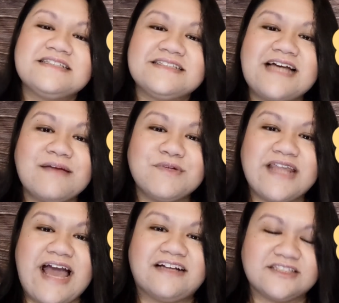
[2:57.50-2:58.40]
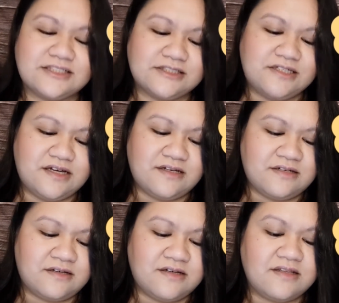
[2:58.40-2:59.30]
Simon answered,
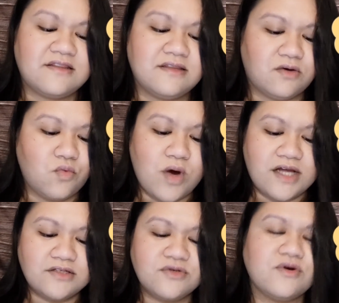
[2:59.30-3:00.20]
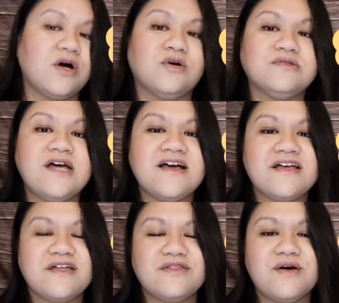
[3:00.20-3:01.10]
The one who owed
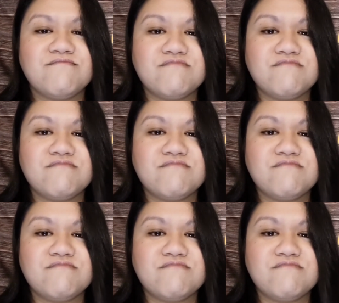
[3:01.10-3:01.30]
the